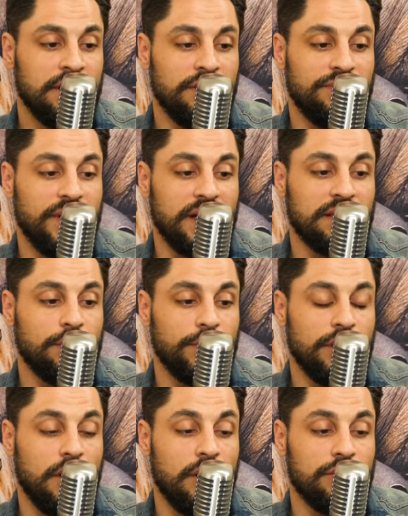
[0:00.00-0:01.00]
The fact that
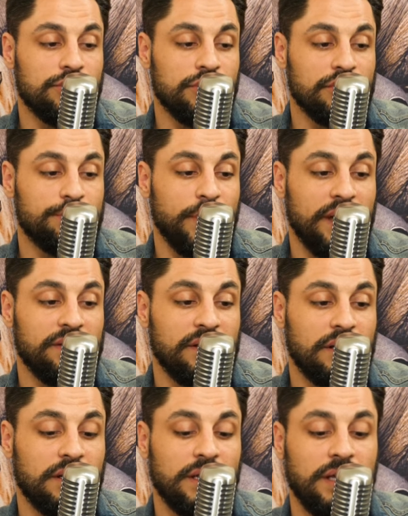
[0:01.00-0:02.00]
we are just
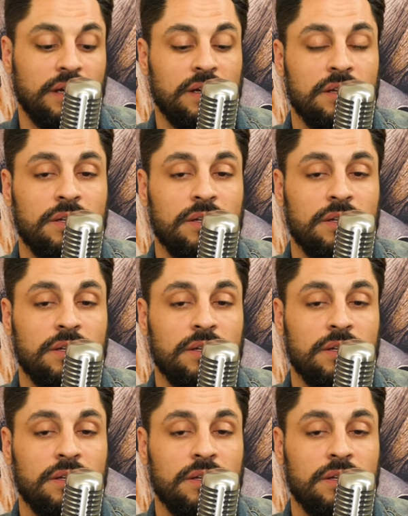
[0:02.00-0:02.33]
basically